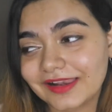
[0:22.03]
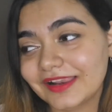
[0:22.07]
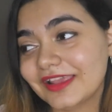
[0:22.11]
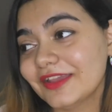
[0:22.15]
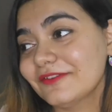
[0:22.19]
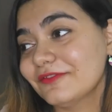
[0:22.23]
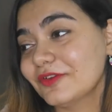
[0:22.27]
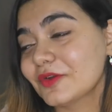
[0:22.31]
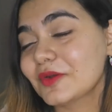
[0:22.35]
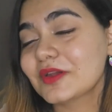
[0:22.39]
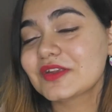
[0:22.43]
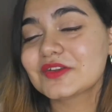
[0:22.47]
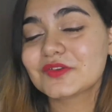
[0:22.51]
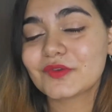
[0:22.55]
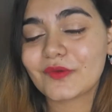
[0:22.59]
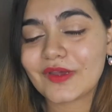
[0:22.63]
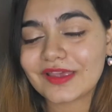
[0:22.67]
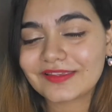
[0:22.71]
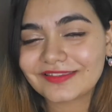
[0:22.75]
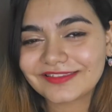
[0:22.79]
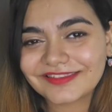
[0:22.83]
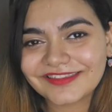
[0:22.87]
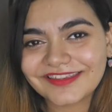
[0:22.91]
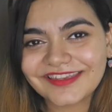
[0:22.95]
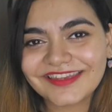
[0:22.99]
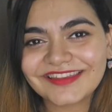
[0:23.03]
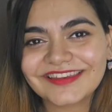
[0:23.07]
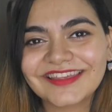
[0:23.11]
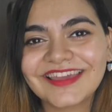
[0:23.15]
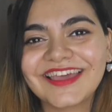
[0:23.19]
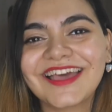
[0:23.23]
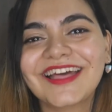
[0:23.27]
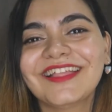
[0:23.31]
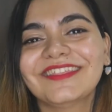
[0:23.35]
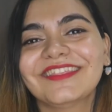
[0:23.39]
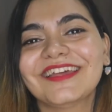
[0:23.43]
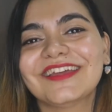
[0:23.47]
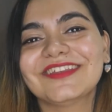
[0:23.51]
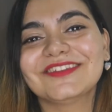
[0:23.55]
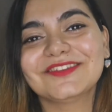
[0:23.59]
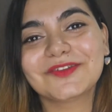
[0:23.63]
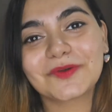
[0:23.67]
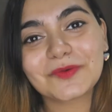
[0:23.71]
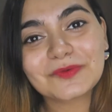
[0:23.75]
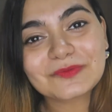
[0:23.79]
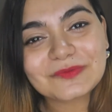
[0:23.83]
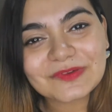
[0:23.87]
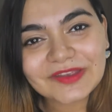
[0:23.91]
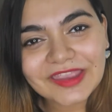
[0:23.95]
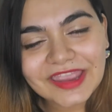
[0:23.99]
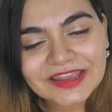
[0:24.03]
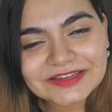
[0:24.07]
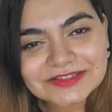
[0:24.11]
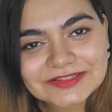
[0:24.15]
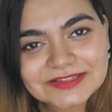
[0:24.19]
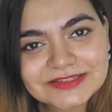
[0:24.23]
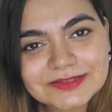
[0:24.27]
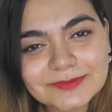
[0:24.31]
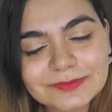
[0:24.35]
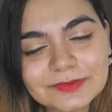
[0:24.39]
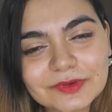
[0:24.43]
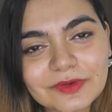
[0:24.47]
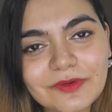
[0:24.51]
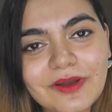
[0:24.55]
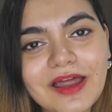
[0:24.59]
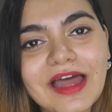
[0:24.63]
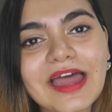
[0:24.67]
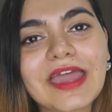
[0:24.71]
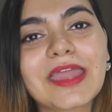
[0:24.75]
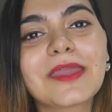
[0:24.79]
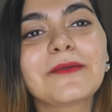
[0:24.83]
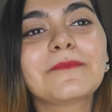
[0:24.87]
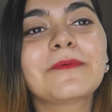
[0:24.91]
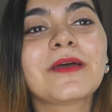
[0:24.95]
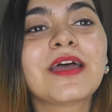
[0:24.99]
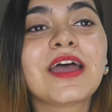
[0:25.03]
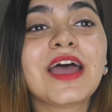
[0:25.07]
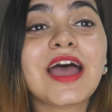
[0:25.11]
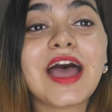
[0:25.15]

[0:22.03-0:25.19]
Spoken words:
If you're interested, then don't forget to subscribe,